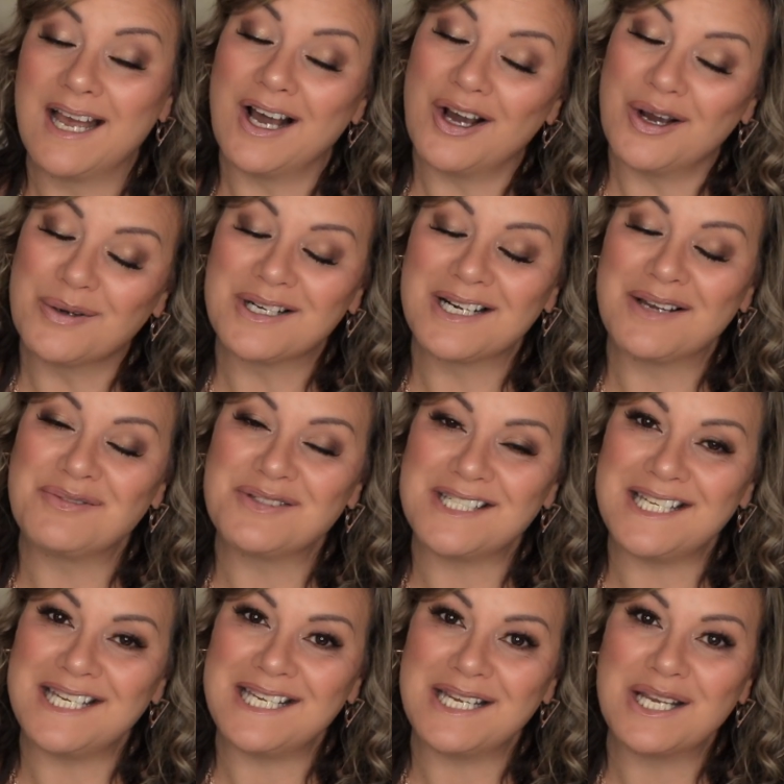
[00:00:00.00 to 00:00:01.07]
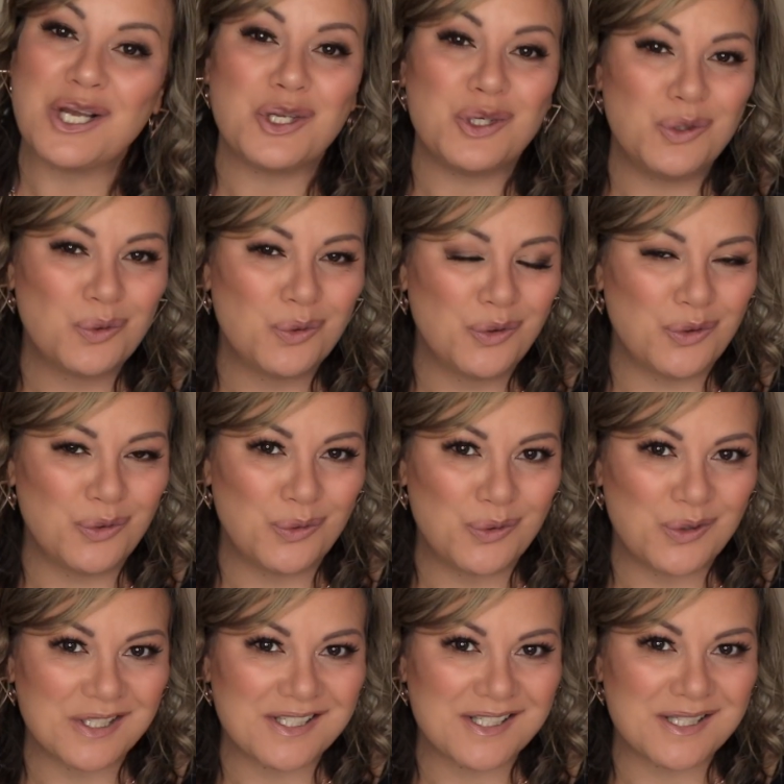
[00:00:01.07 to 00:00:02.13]
I would love to hear your
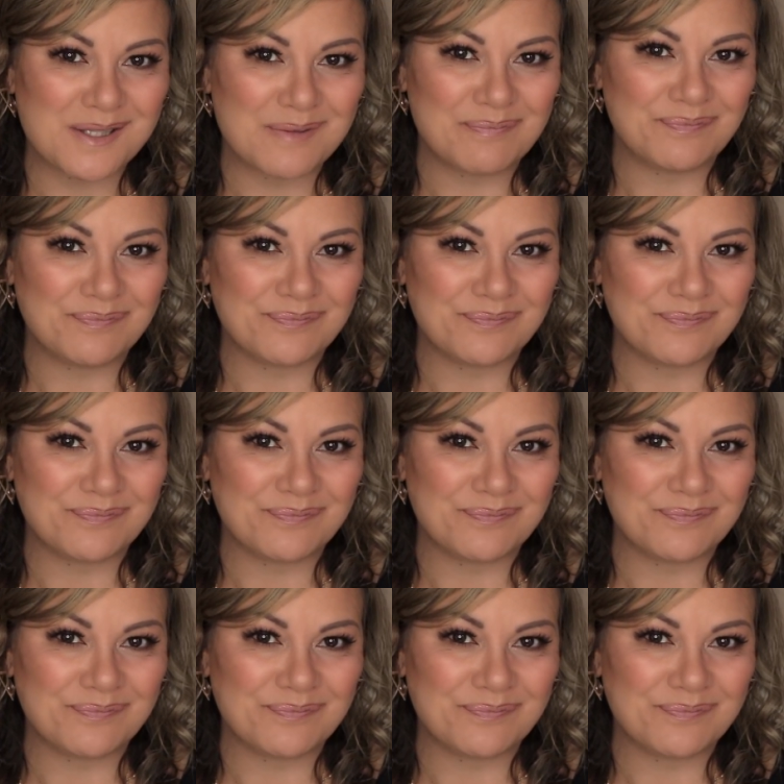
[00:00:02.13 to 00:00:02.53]
thoughts.